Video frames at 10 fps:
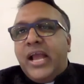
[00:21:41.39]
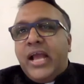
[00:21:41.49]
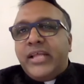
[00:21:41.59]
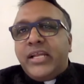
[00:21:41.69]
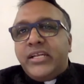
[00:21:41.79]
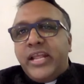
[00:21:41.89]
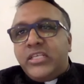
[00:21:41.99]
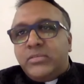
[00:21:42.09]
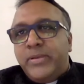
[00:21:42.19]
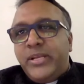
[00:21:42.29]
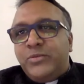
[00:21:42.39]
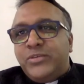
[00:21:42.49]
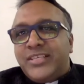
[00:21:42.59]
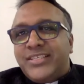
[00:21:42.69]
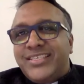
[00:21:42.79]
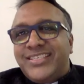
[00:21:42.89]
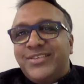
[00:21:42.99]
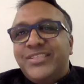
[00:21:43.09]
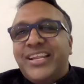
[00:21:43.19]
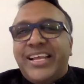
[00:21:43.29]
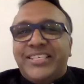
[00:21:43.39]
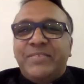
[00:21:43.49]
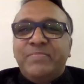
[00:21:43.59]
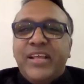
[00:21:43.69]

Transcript: That takes me to Justice Sundaresh.